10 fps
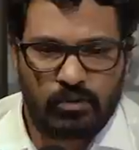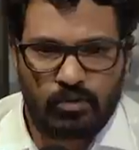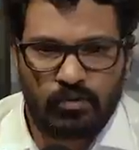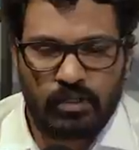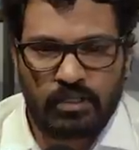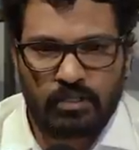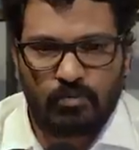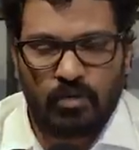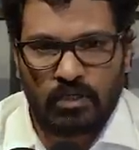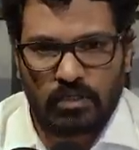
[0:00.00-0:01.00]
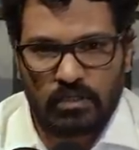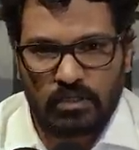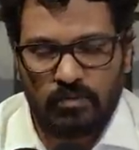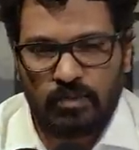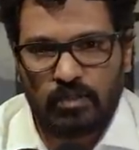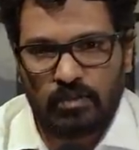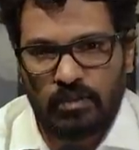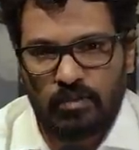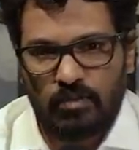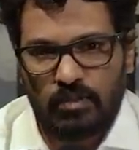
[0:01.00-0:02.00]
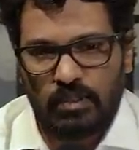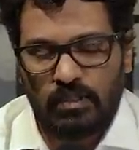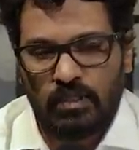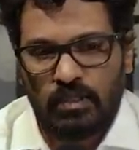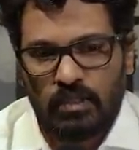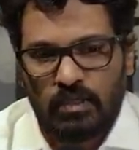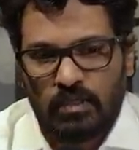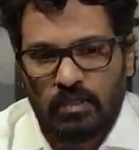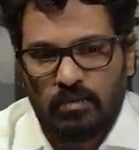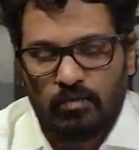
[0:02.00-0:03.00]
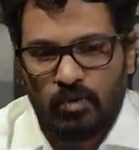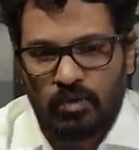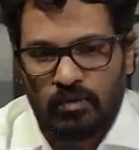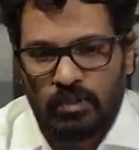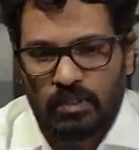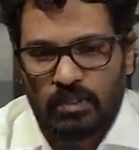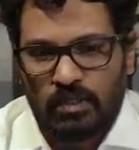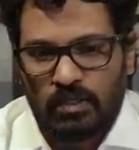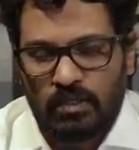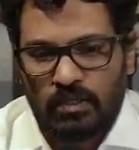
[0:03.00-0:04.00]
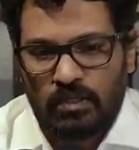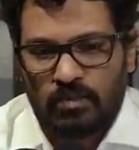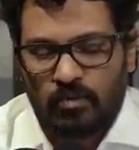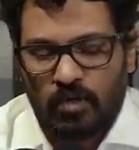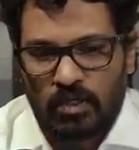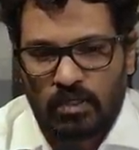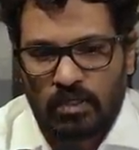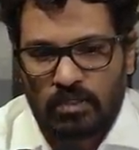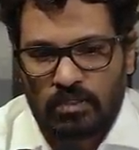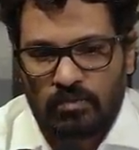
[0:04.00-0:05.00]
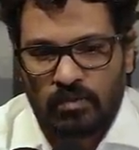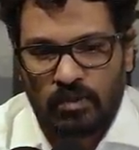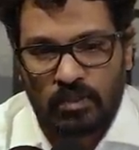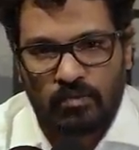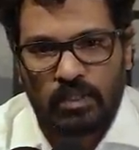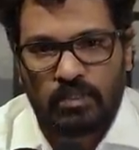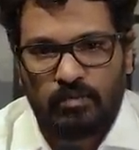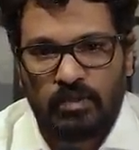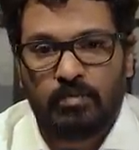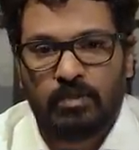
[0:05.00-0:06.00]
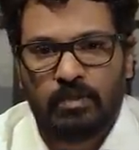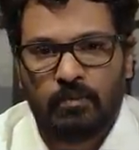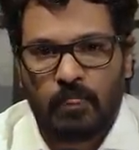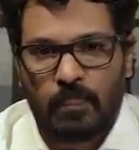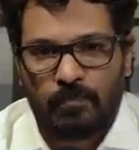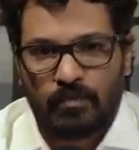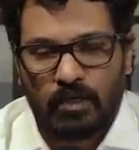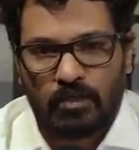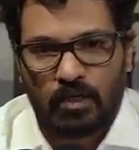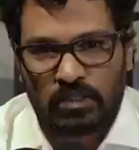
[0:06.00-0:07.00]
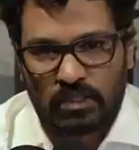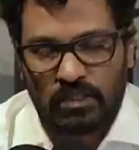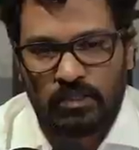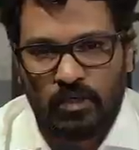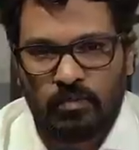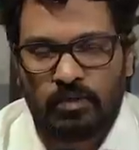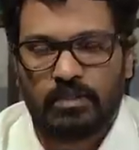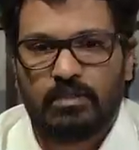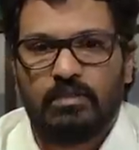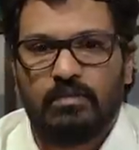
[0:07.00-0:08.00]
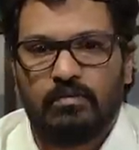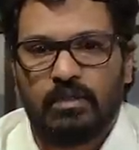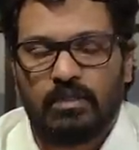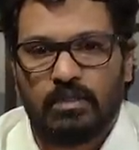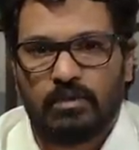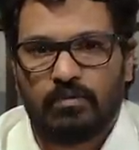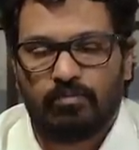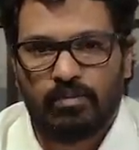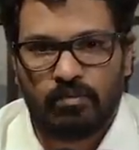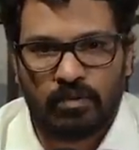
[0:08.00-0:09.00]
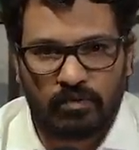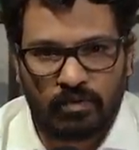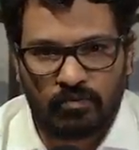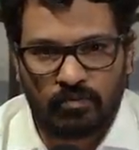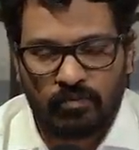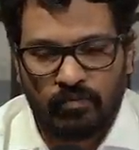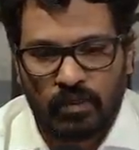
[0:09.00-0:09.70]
through various podcasts, I'll be talking about it. Moreover, in these podcasts, we will invite people, not just the toppers, but people from